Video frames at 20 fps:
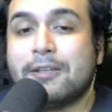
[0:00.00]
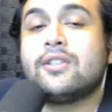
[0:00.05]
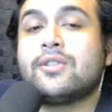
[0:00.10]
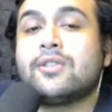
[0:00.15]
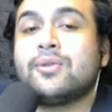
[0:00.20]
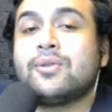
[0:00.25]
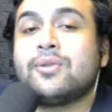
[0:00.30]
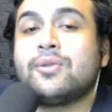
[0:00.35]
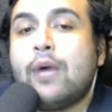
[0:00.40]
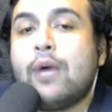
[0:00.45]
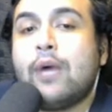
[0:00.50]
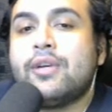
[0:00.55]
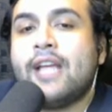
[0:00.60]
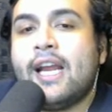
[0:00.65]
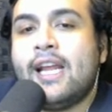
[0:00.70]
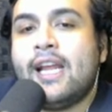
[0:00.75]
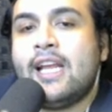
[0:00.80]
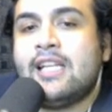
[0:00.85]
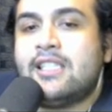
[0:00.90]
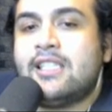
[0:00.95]
So now we're
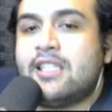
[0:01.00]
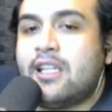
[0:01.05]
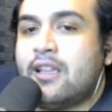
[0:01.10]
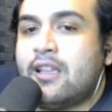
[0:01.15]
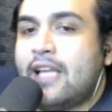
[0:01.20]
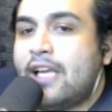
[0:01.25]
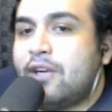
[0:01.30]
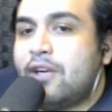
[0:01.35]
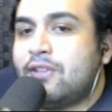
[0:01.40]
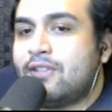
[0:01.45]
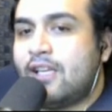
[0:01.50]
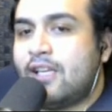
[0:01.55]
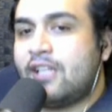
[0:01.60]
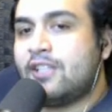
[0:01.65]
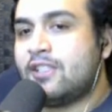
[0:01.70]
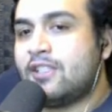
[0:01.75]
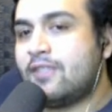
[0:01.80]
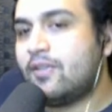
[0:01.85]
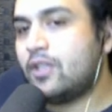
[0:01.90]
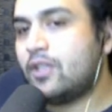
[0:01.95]
getting into the later
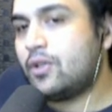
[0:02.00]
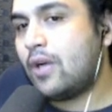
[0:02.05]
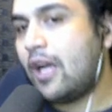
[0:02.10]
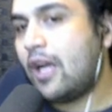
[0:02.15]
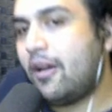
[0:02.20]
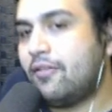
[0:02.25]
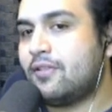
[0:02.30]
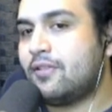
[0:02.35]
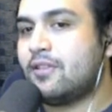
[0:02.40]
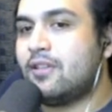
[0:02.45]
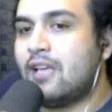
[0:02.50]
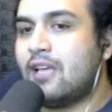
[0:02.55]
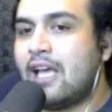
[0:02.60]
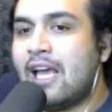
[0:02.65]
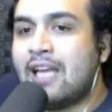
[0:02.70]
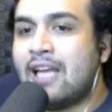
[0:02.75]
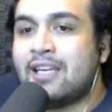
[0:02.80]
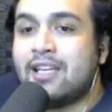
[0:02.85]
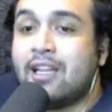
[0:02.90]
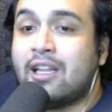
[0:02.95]
stages of the draft,
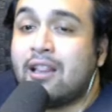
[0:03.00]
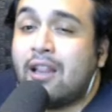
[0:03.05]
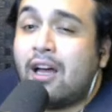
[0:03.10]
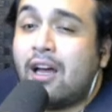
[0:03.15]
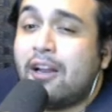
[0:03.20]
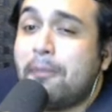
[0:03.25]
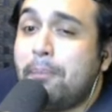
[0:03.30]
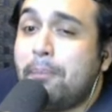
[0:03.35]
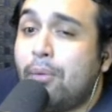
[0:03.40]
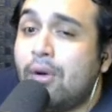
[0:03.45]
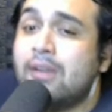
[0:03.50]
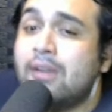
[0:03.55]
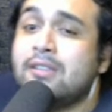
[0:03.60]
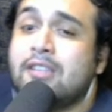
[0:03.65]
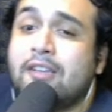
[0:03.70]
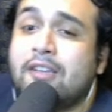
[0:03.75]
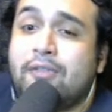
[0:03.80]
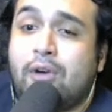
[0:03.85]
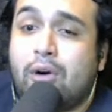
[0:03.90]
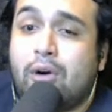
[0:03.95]
and a lot of points
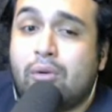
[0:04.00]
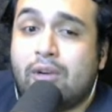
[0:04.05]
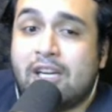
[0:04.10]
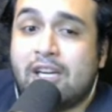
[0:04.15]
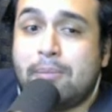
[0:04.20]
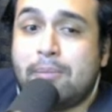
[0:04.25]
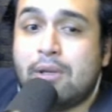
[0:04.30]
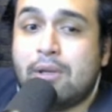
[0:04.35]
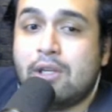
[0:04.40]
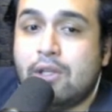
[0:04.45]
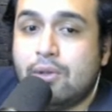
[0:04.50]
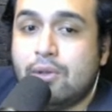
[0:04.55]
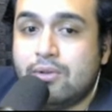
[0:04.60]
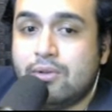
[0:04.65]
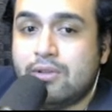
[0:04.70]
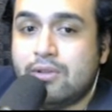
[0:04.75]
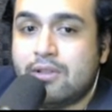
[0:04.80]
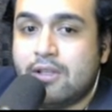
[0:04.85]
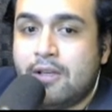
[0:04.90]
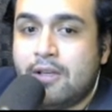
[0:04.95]
have already been
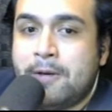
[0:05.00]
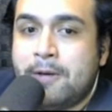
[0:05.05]
used.